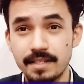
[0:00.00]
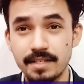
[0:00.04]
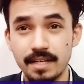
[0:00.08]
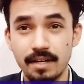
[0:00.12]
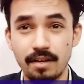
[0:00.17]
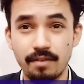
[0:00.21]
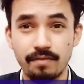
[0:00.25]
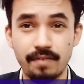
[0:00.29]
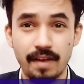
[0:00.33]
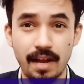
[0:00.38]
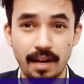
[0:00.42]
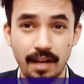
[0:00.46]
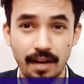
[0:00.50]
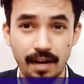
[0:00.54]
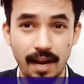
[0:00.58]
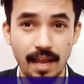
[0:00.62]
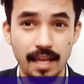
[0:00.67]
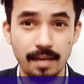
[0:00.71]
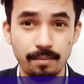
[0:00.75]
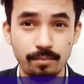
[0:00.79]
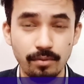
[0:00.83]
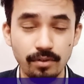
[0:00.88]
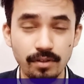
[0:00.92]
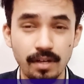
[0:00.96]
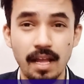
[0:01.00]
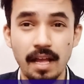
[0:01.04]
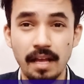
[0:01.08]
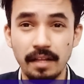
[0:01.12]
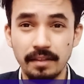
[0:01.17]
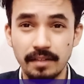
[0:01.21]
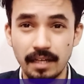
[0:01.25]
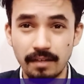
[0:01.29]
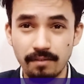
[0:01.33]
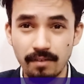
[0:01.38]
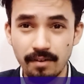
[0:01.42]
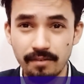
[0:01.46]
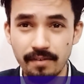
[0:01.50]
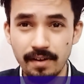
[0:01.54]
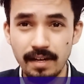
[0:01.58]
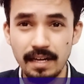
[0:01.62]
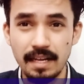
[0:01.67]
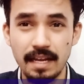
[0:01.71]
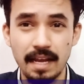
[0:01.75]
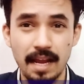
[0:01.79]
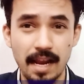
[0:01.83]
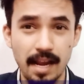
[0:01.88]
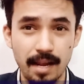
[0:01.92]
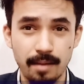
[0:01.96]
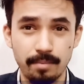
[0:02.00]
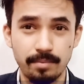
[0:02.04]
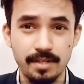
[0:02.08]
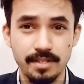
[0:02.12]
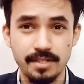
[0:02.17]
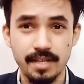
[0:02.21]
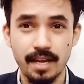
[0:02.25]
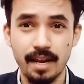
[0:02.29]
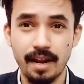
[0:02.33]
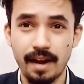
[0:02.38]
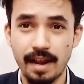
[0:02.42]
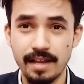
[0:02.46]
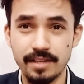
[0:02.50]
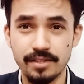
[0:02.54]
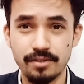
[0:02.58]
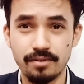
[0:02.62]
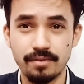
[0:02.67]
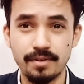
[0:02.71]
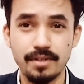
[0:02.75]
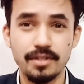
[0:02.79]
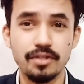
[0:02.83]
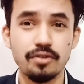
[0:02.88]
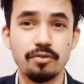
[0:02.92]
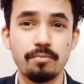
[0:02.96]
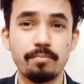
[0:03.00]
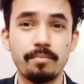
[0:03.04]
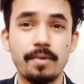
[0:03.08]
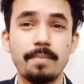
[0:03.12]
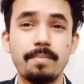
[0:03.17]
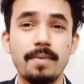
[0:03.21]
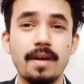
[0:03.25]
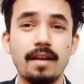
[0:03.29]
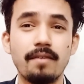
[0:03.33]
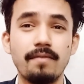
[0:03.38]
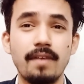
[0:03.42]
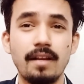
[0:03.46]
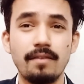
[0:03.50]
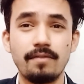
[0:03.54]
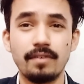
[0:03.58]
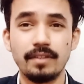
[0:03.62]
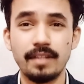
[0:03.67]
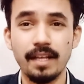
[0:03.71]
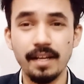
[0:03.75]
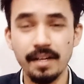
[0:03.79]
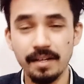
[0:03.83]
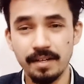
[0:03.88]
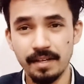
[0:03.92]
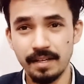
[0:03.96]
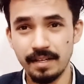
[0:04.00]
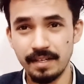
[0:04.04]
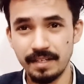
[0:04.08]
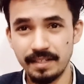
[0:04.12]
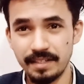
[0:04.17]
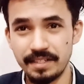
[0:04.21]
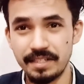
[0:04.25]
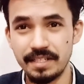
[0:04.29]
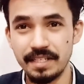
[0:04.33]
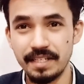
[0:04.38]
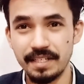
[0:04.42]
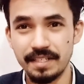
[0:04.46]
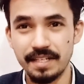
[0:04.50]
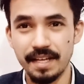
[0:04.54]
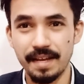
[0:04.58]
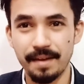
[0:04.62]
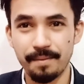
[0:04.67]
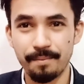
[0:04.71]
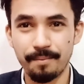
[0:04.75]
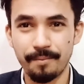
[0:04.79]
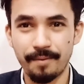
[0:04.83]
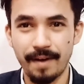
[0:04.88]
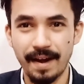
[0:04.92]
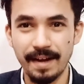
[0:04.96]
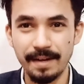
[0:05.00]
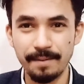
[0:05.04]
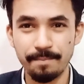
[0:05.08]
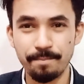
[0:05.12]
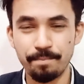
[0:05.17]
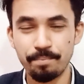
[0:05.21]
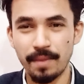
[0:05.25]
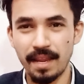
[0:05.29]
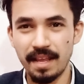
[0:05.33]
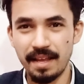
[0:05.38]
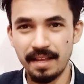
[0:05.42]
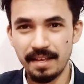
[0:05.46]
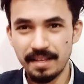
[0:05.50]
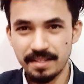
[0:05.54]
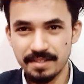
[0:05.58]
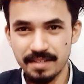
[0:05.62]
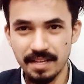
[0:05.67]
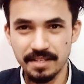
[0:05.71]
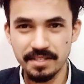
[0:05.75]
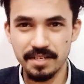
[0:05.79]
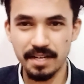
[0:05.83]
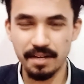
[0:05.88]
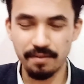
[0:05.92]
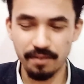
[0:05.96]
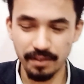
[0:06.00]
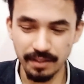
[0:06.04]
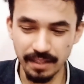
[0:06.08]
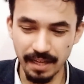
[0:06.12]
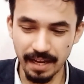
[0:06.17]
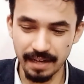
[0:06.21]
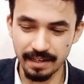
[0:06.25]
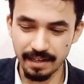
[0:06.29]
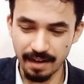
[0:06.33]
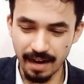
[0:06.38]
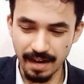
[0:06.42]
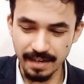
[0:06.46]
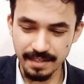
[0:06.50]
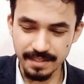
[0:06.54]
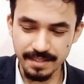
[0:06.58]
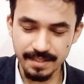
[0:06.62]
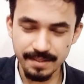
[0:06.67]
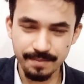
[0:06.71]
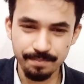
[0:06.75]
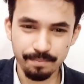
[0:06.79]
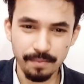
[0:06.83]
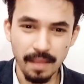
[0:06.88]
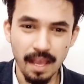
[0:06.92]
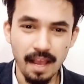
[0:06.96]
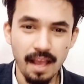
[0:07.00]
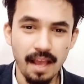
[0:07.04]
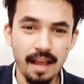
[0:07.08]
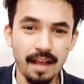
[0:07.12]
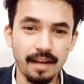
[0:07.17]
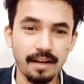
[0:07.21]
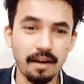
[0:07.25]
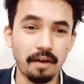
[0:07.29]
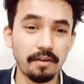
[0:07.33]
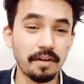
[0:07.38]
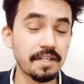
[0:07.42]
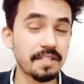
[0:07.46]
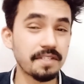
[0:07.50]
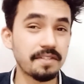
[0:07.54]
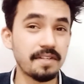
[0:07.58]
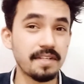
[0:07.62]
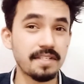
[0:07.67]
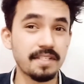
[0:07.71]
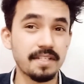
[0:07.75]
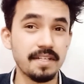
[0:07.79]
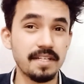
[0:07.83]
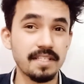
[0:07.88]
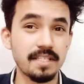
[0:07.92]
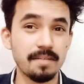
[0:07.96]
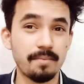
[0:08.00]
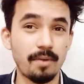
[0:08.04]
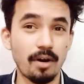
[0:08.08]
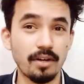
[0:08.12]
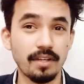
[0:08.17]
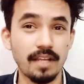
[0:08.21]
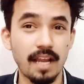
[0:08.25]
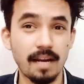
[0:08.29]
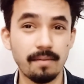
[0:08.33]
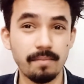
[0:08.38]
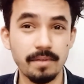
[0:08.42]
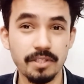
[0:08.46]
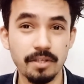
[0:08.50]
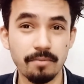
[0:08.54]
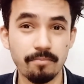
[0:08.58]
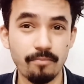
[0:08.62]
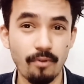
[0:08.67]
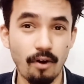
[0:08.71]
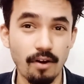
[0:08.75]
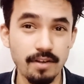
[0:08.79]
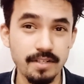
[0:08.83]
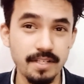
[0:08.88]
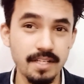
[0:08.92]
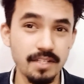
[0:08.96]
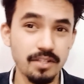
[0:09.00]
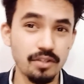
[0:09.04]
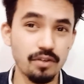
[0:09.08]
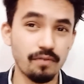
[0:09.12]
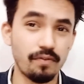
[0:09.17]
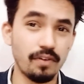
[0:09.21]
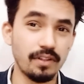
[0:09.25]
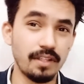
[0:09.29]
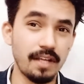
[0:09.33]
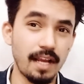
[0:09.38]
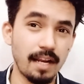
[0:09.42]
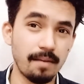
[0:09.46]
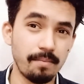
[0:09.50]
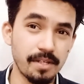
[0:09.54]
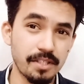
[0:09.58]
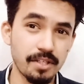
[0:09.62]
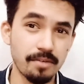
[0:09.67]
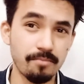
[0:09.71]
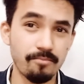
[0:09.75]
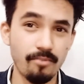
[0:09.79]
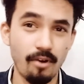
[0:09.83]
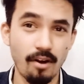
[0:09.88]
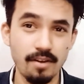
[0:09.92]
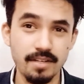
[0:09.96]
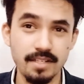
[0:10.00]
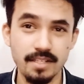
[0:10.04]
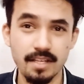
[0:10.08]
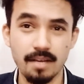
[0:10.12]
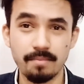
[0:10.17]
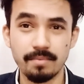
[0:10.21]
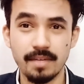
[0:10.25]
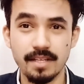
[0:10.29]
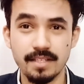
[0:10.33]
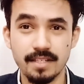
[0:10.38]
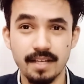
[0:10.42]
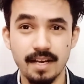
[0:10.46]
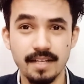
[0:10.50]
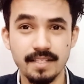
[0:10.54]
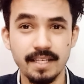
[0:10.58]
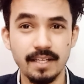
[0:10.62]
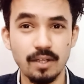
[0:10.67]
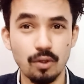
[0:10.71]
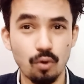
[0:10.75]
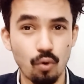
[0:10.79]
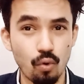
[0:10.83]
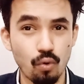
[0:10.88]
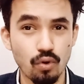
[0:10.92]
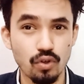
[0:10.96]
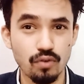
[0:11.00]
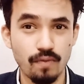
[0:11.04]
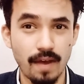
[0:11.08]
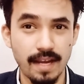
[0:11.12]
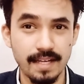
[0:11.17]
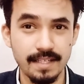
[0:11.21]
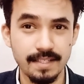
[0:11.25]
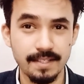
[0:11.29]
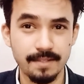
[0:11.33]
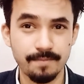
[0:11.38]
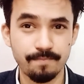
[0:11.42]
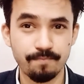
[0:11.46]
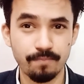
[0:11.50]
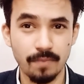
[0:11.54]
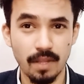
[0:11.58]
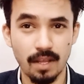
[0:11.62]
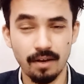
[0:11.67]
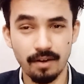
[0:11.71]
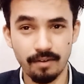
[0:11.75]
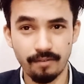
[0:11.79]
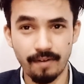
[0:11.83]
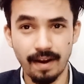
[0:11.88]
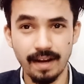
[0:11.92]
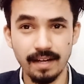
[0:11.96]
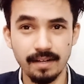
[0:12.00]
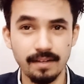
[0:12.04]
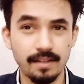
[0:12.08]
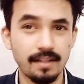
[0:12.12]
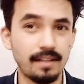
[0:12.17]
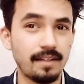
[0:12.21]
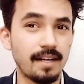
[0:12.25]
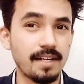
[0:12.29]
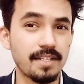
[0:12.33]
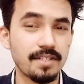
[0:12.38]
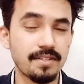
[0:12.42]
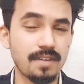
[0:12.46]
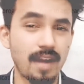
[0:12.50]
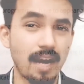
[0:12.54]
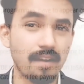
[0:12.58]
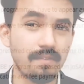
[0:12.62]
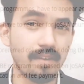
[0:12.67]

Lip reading: of NRI ebook that will really help this NRI students to prepare well for their D-Day, right? Essentially for the NRIs. Now let's discuss about the admission process. So for the admission process, I'm discussing course wise, right? Let's start with